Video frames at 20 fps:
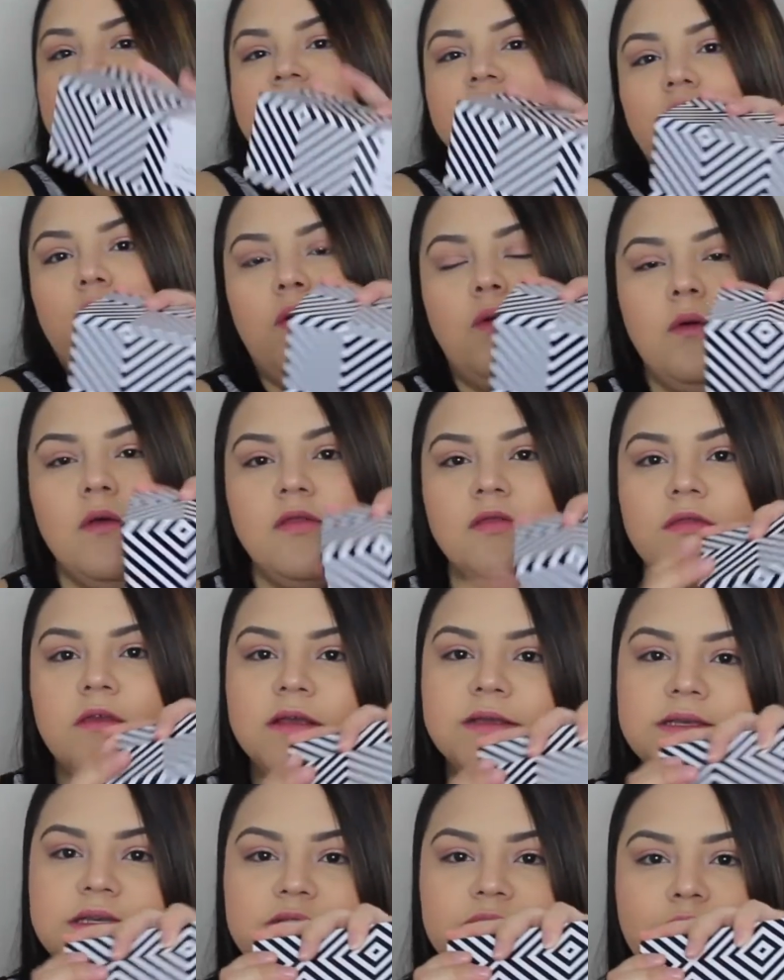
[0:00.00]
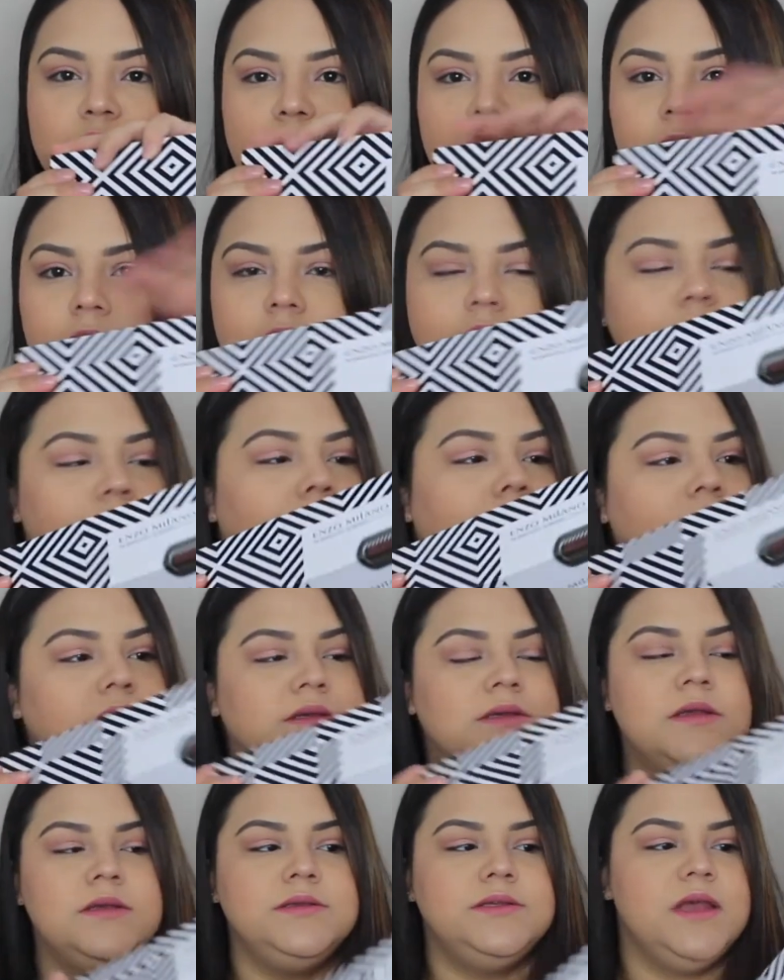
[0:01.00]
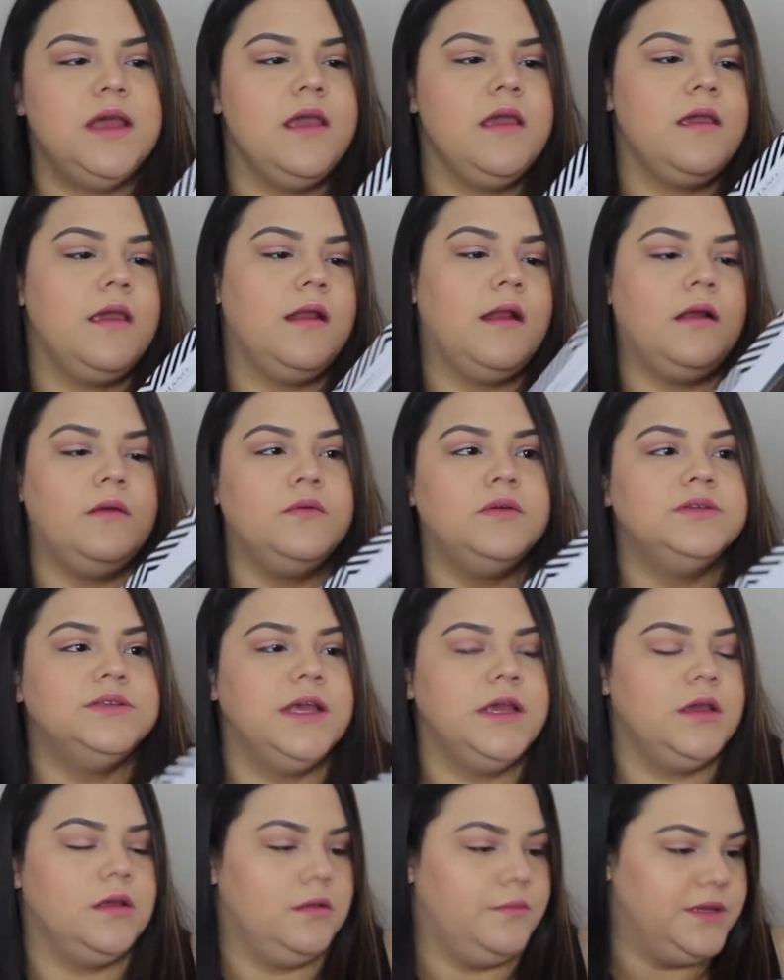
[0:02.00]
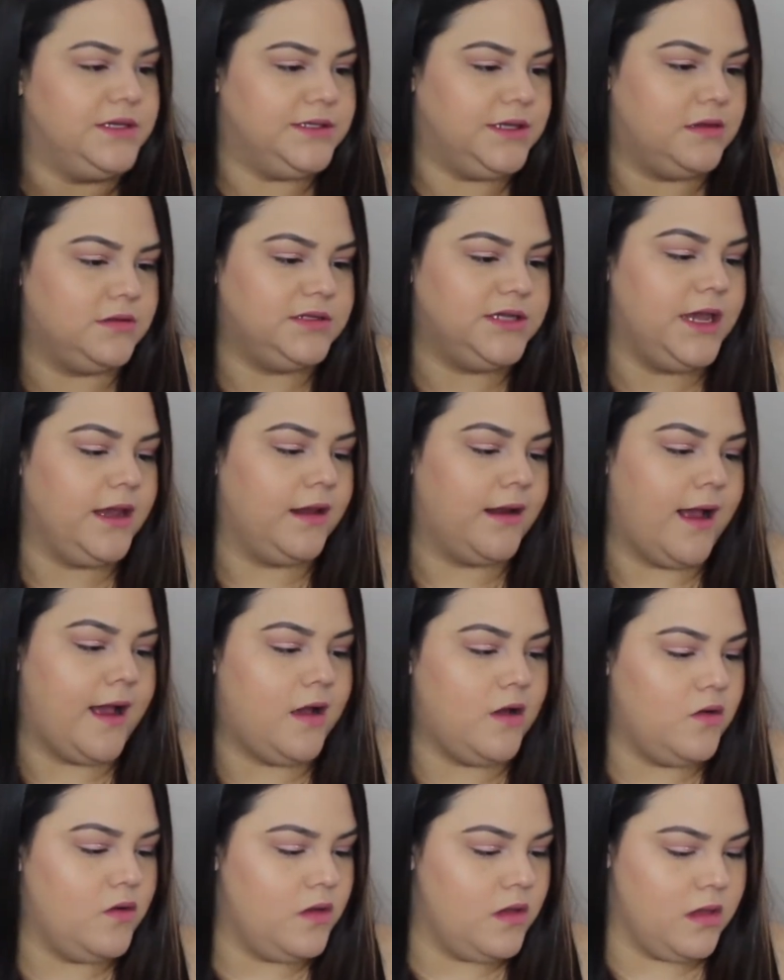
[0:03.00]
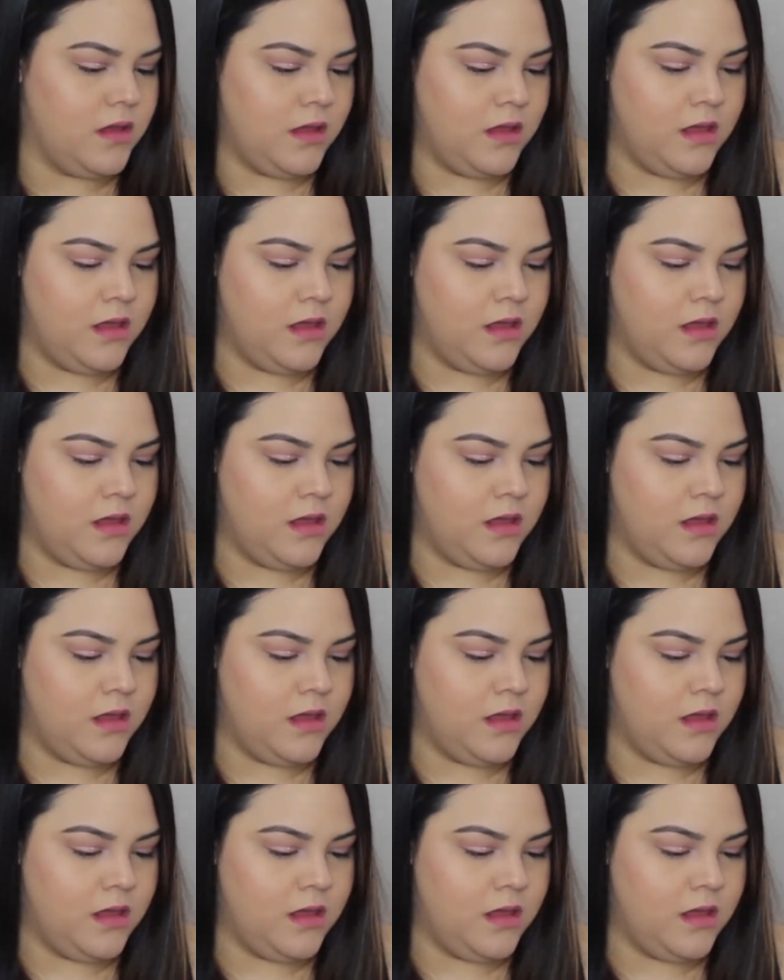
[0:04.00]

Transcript: So this is what the box looks like, and I will take, let me see, I'll take it out.